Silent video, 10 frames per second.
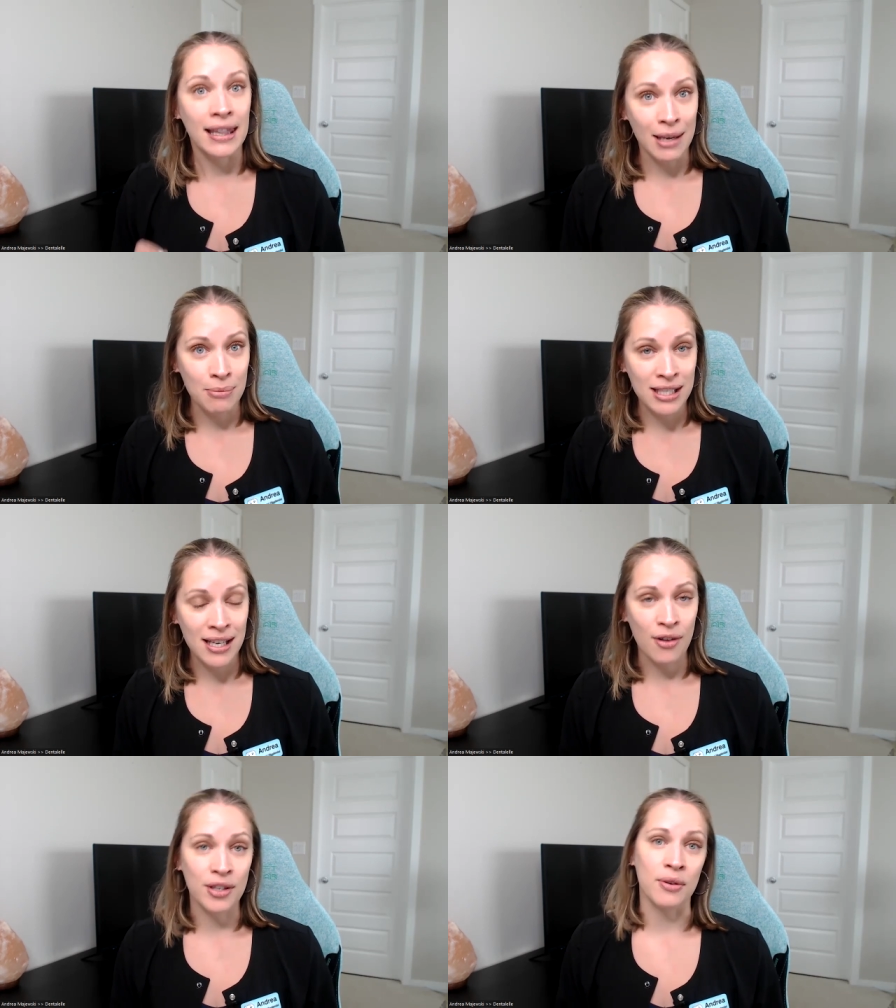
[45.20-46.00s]
And let me
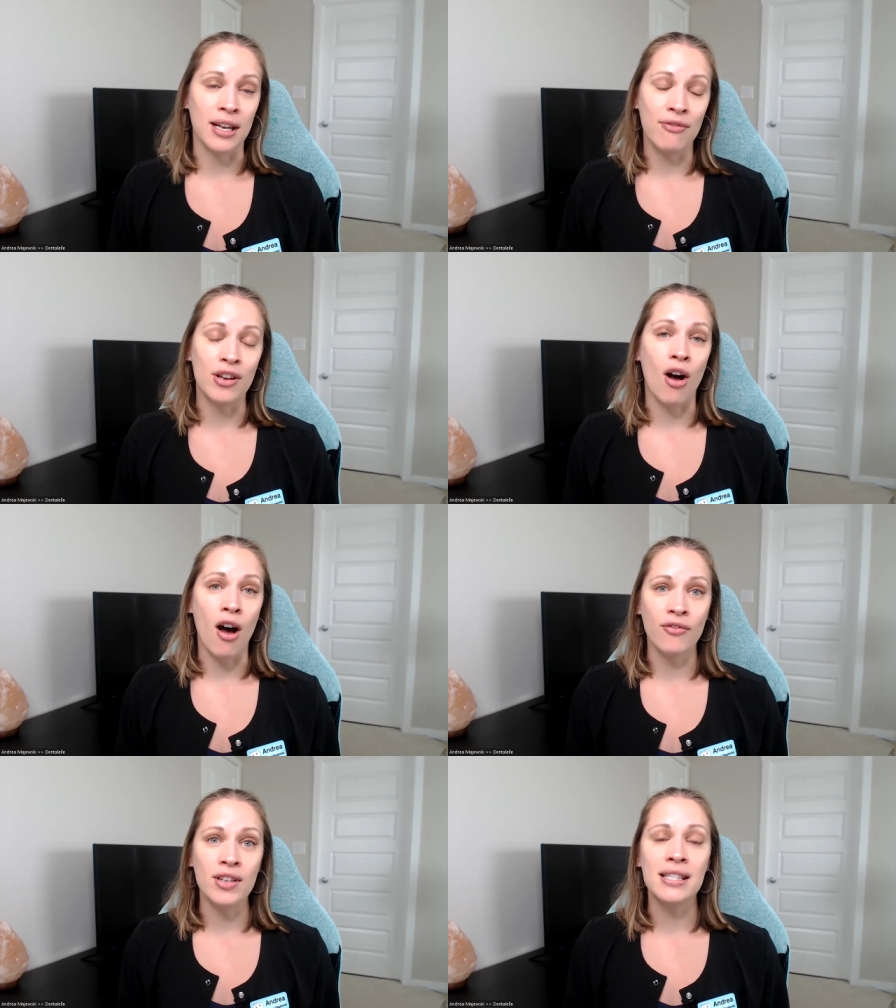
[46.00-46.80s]
tell you, if an
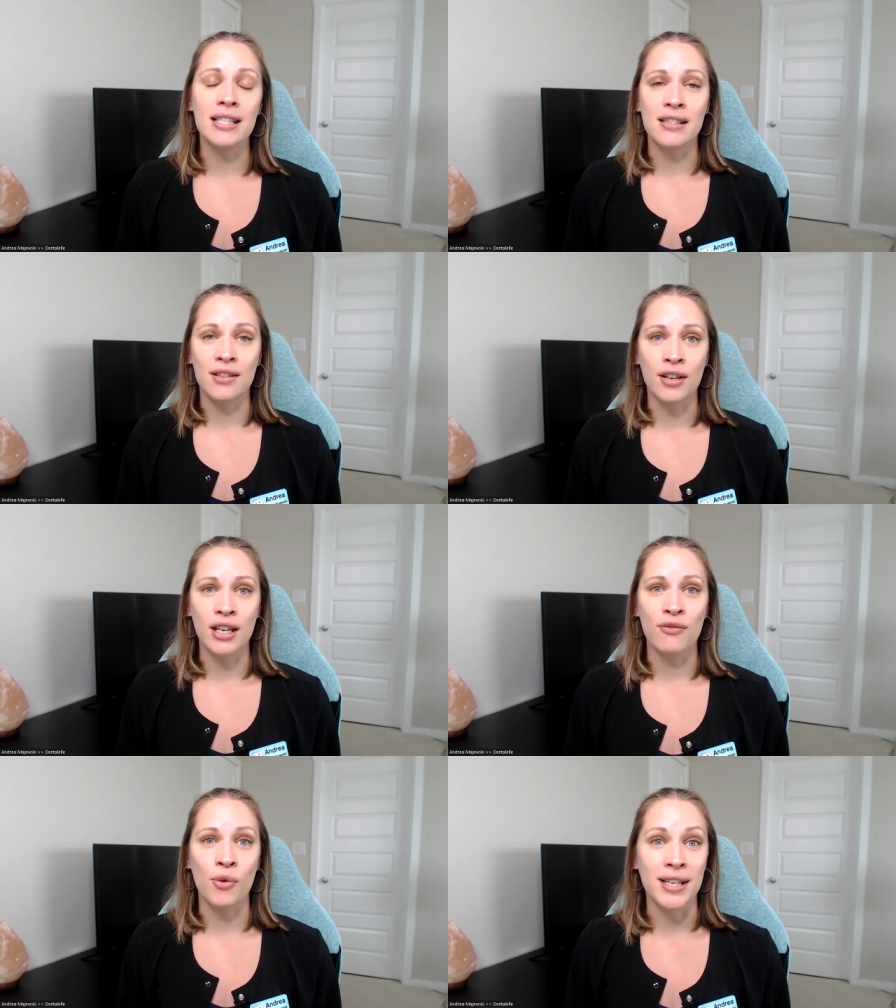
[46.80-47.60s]
office is
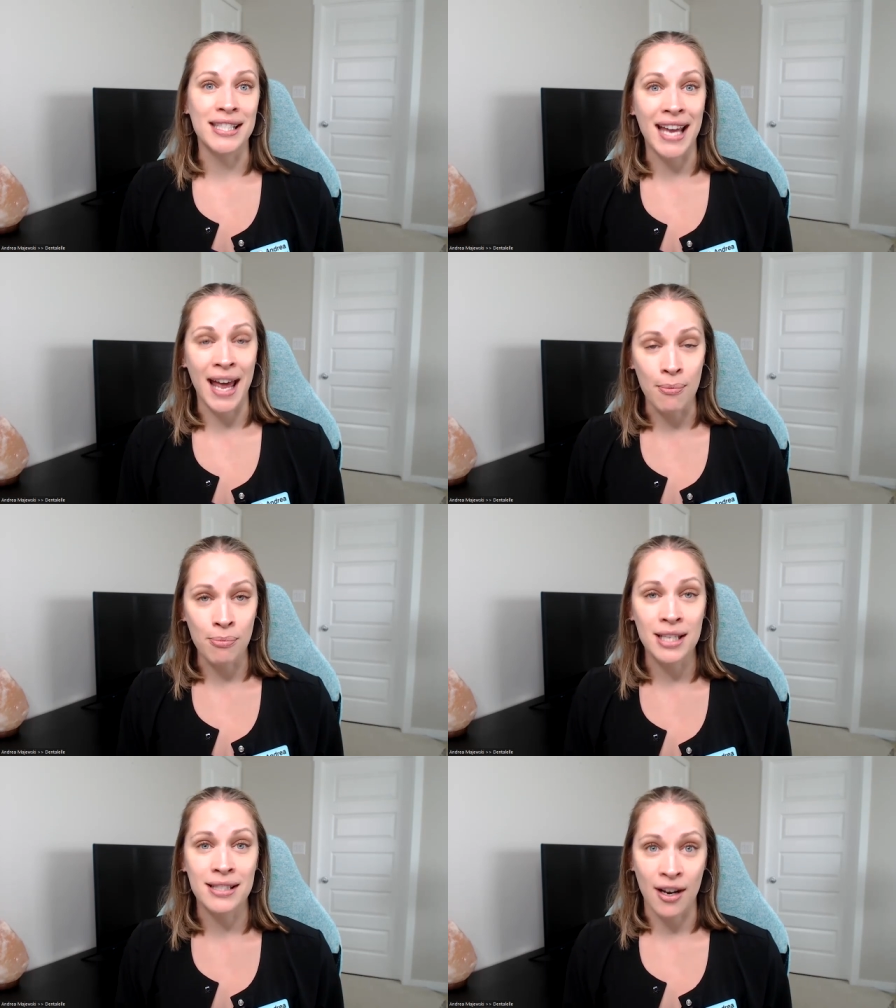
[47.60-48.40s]
looking for a
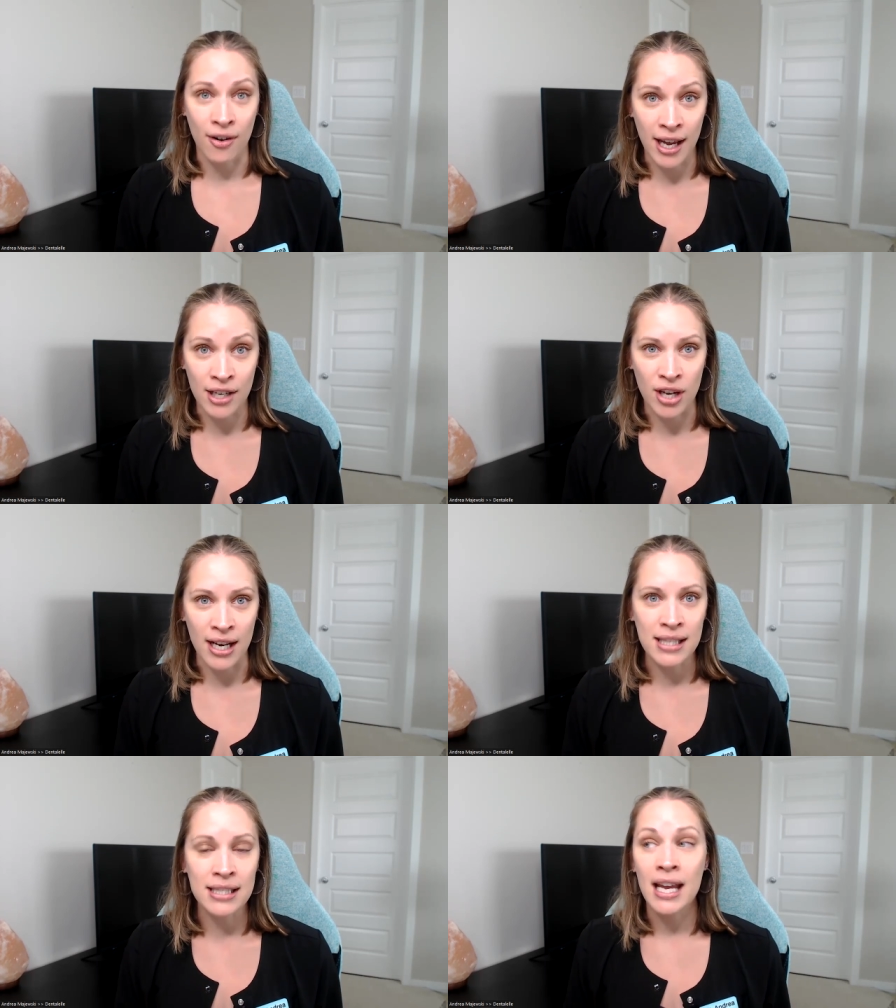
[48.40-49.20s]
temp dental
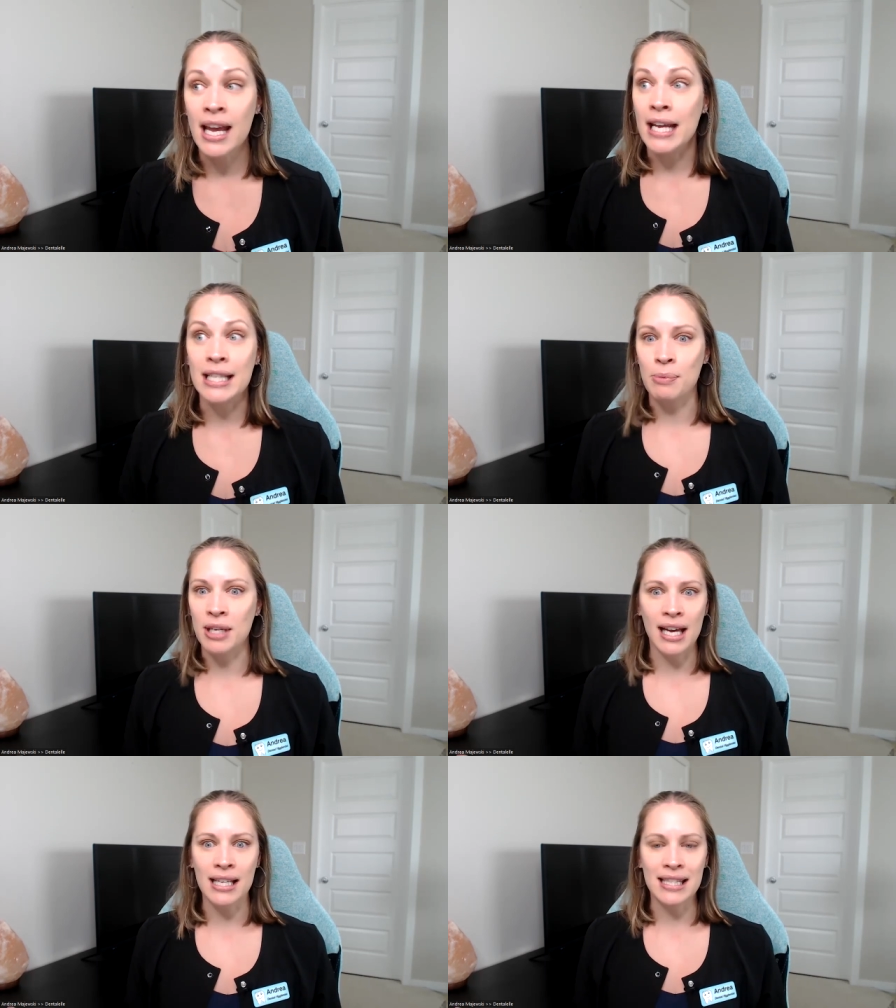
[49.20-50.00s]
hygienist, it's
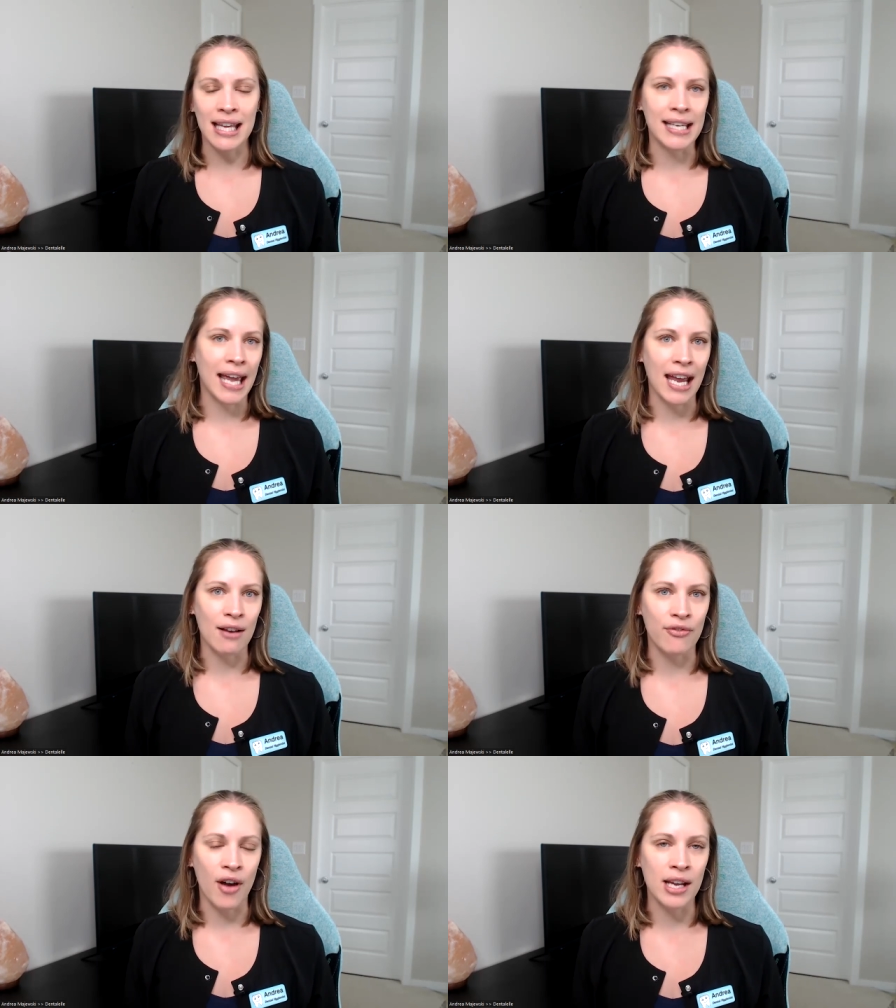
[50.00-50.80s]
because they
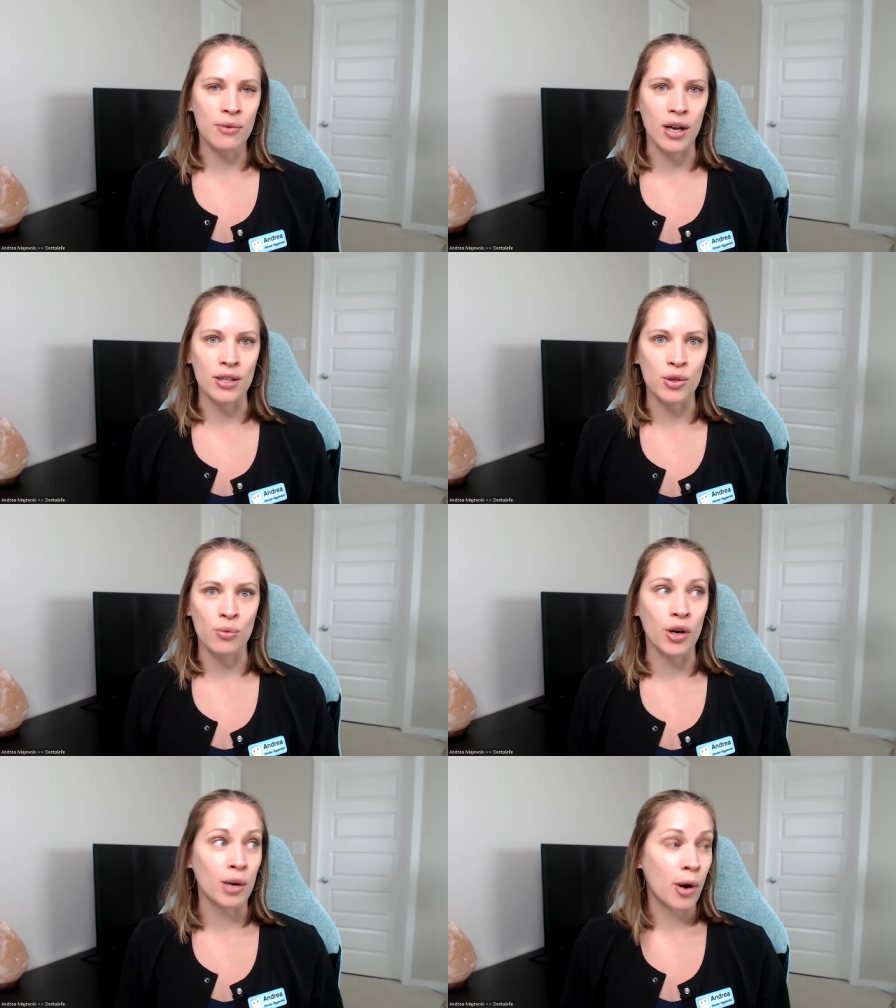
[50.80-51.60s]
can't find one
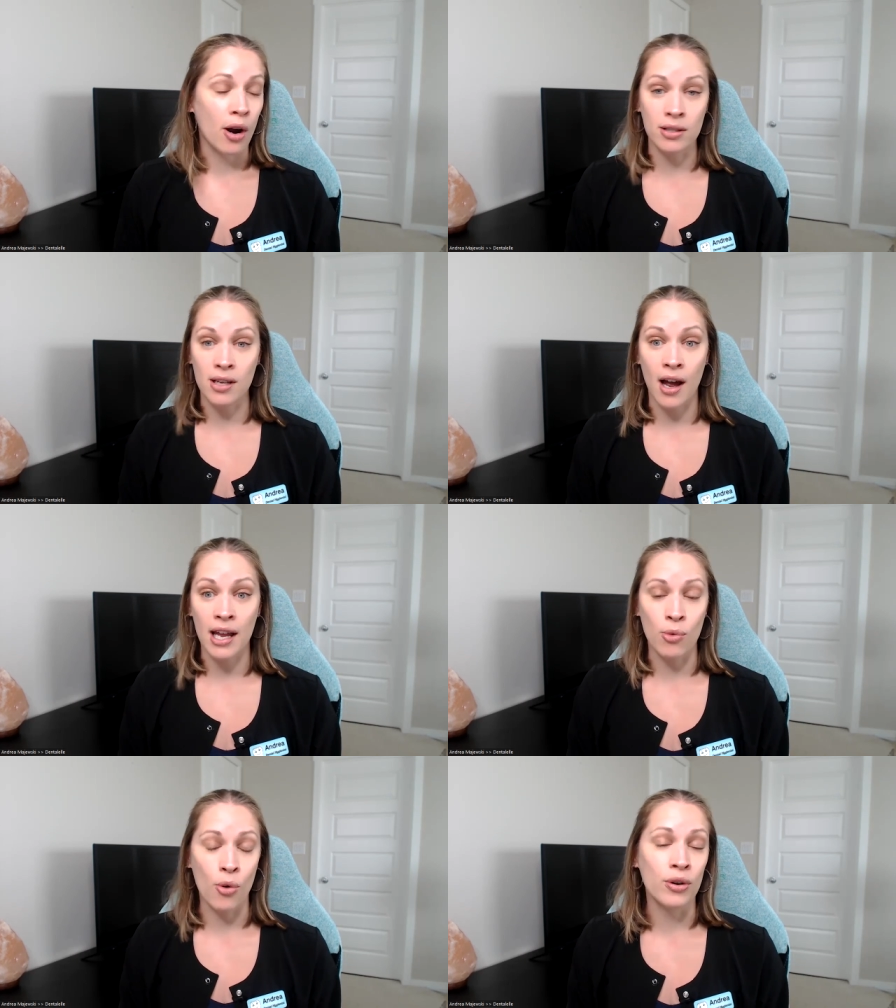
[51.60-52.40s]
to work part
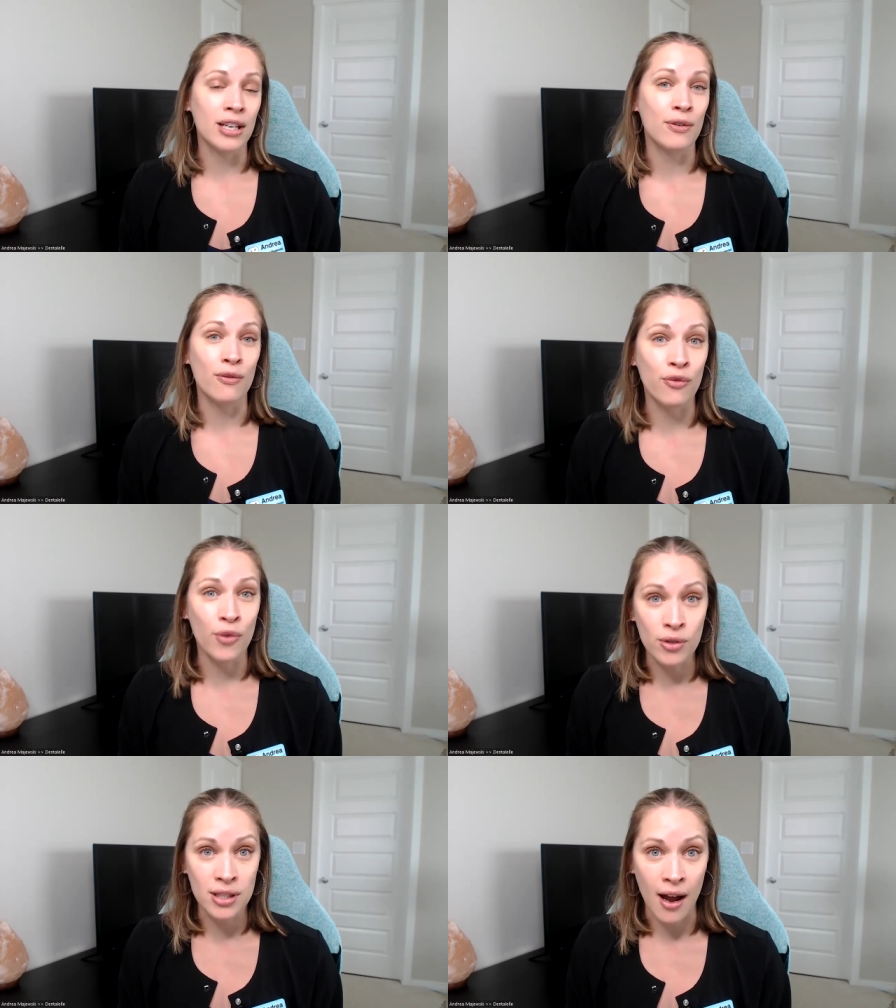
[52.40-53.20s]
time or even
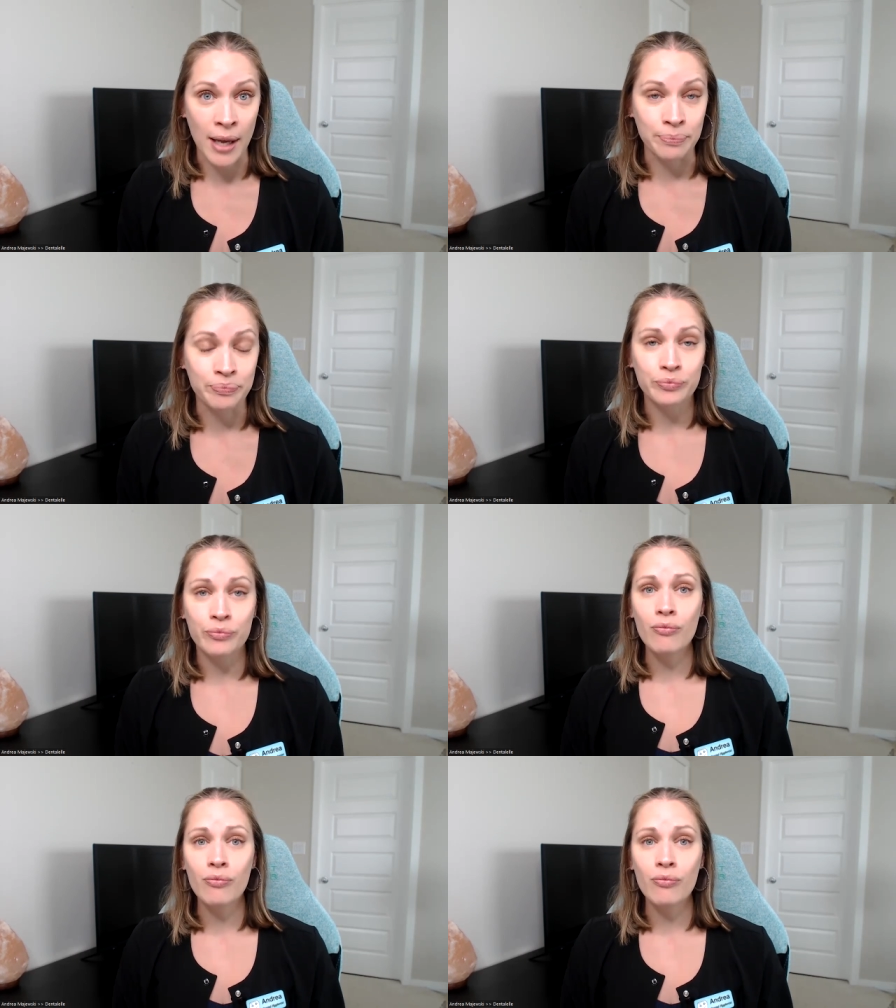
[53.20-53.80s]
full time.